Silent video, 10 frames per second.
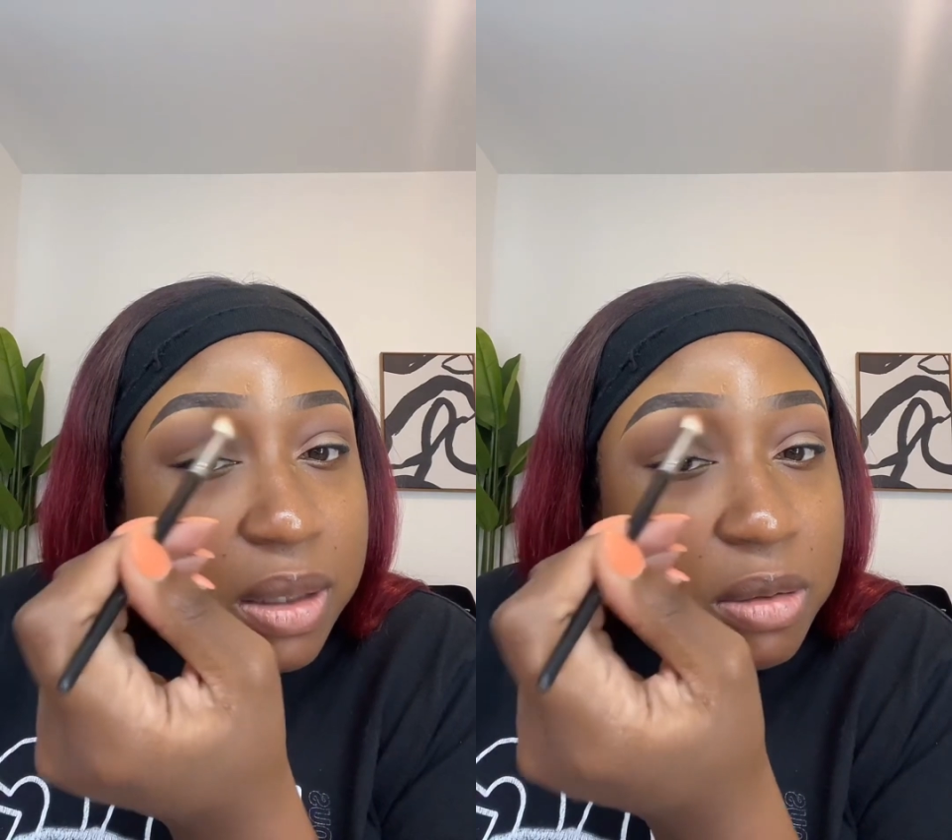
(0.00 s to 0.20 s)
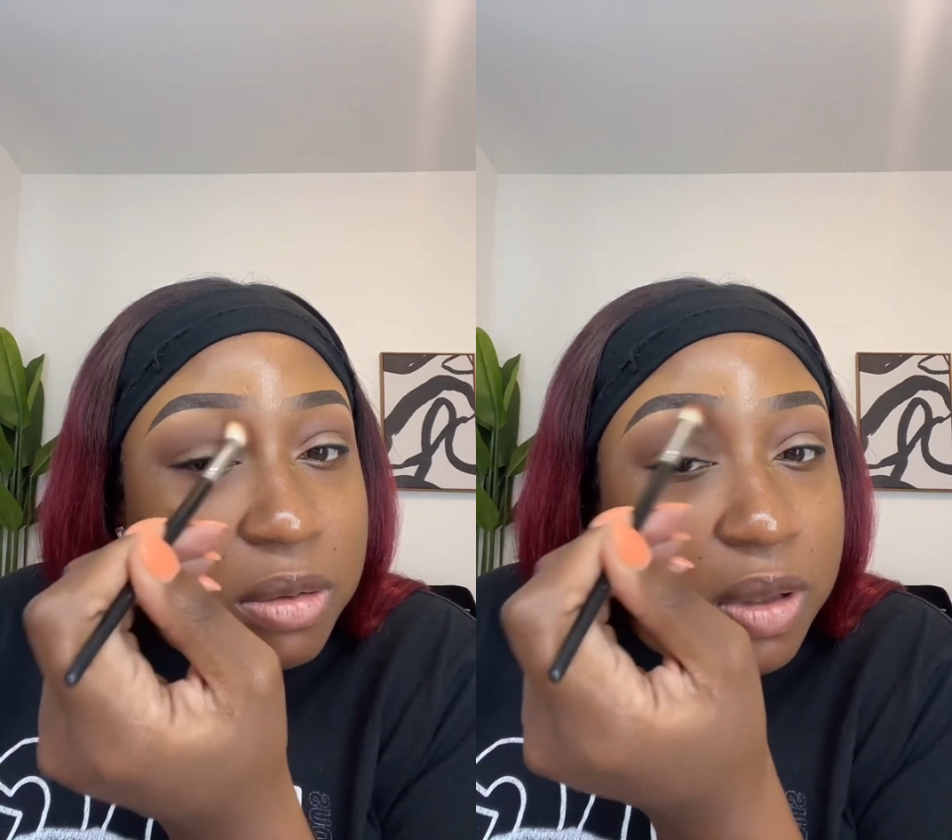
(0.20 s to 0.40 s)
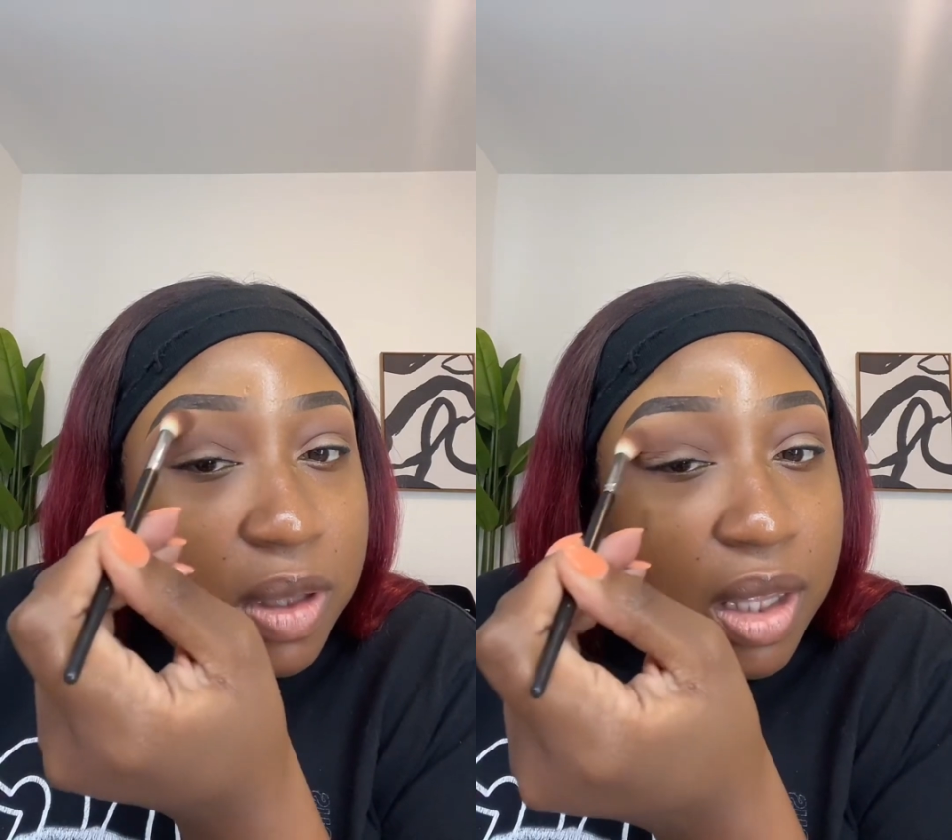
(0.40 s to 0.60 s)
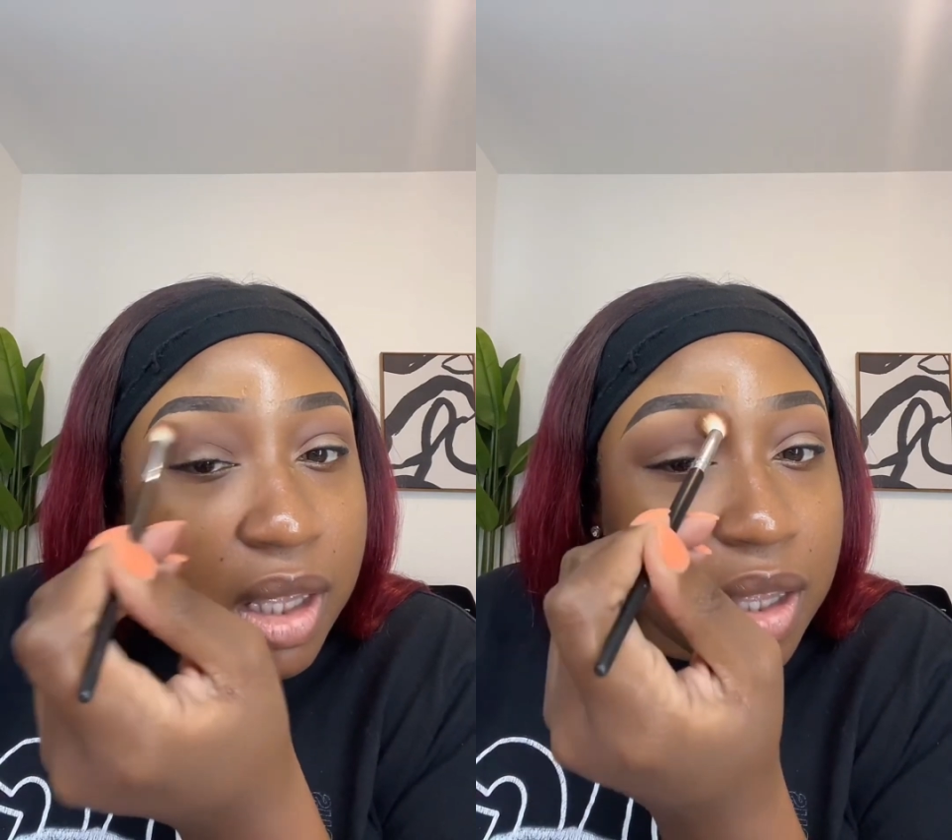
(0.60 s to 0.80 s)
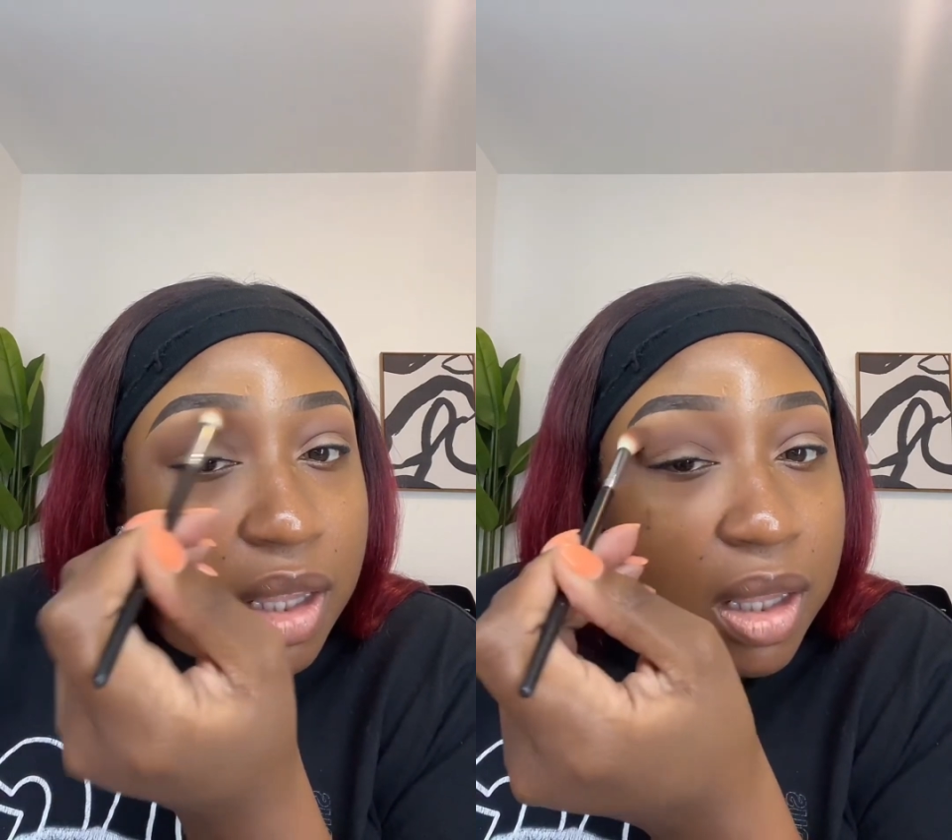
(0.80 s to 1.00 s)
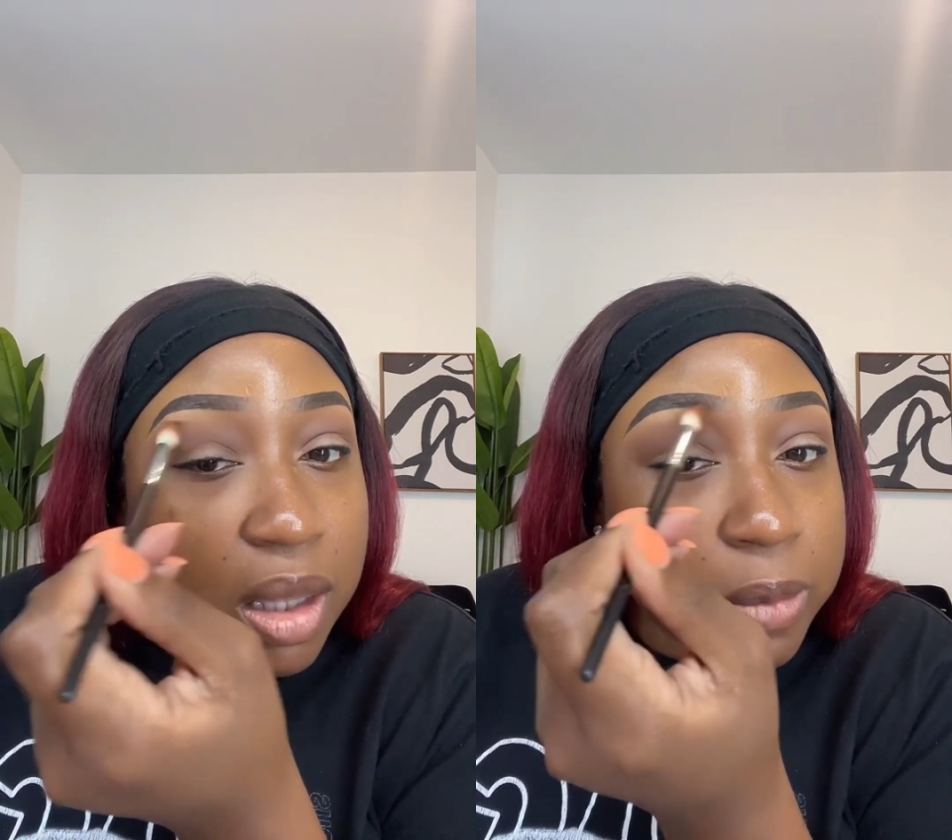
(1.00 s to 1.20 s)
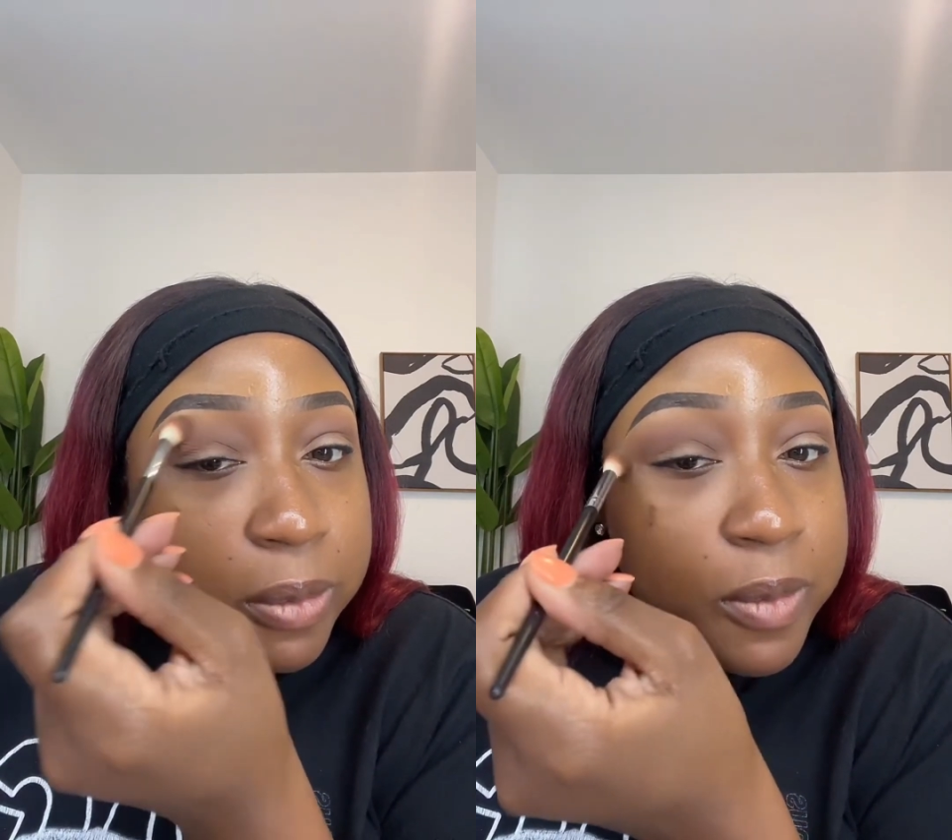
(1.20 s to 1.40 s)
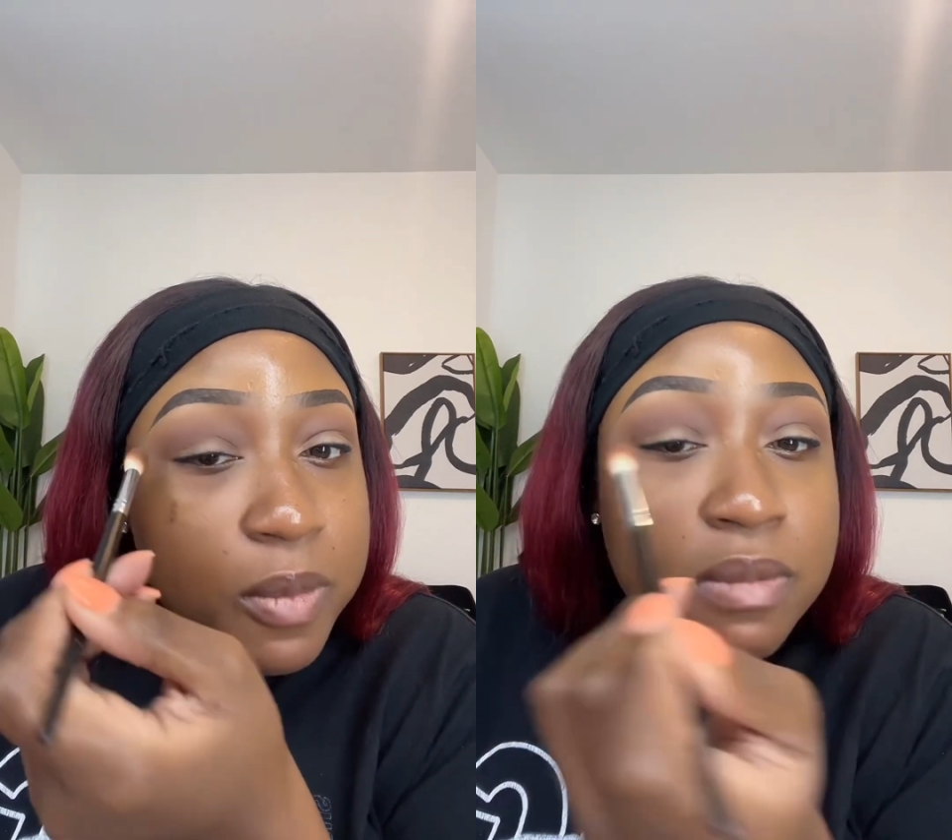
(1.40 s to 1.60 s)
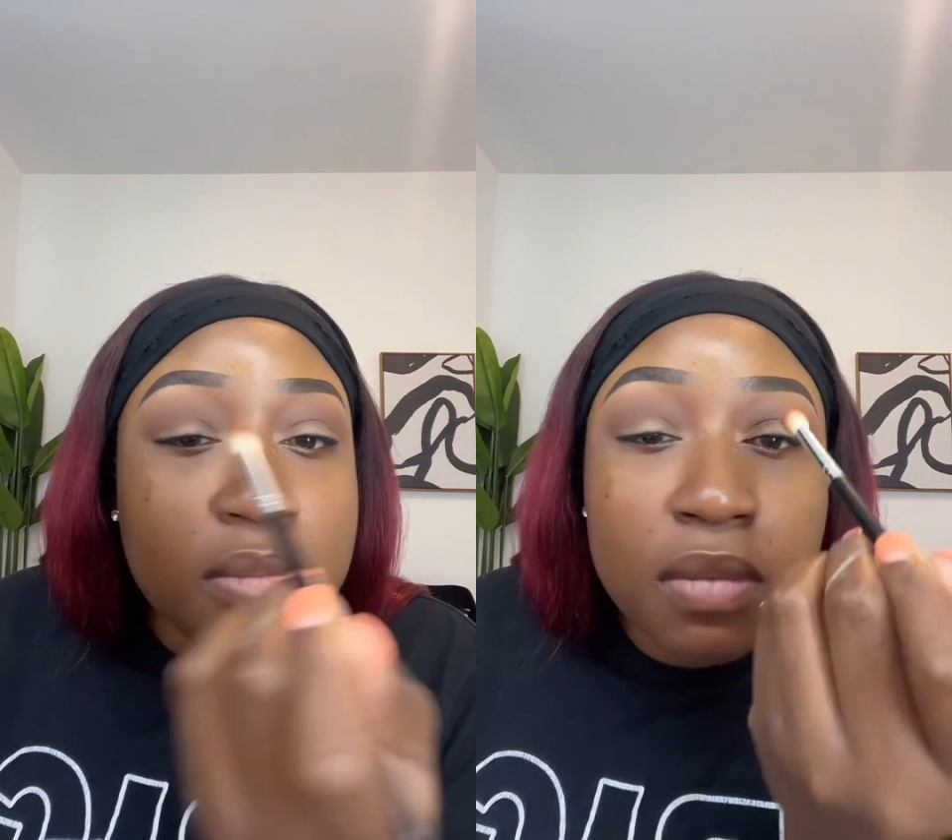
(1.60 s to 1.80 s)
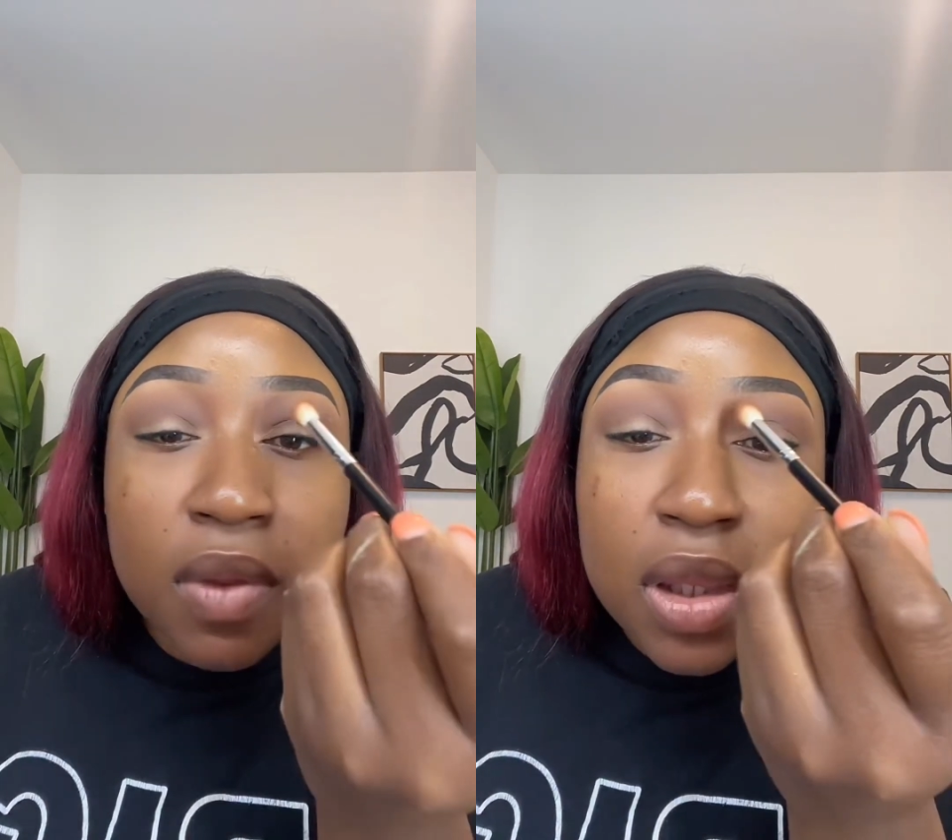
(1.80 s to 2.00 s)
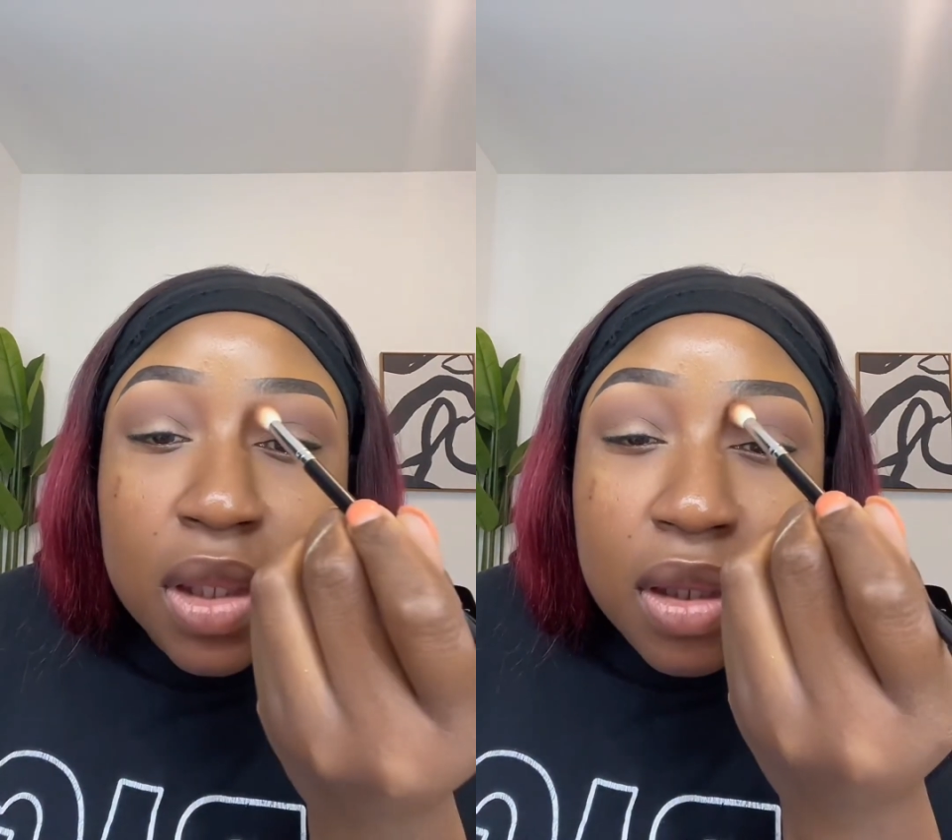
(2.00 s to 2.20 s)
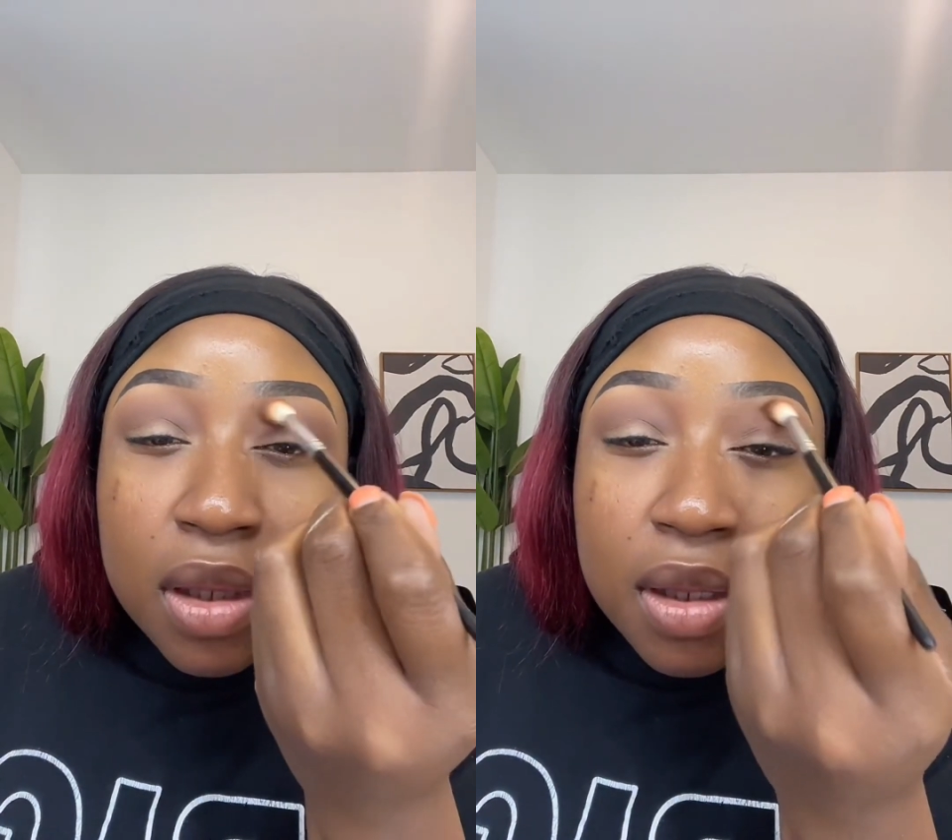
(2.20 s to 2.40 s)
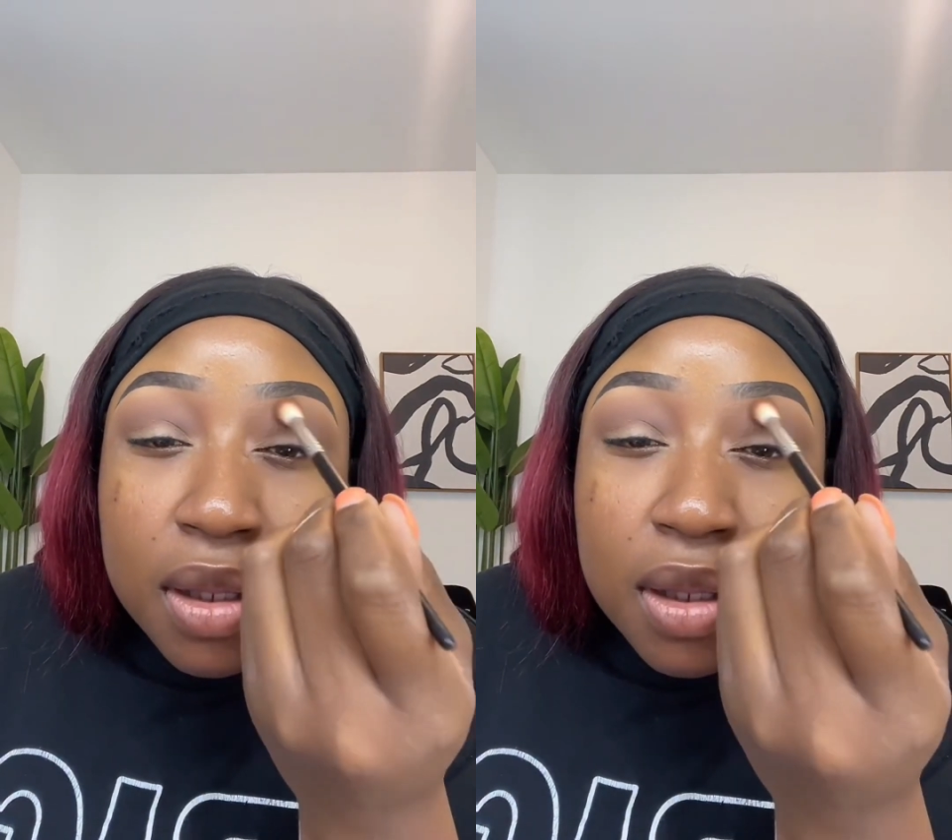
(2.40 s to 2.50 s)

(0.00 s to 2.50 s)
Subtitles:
the more you blend, the softer the colors get.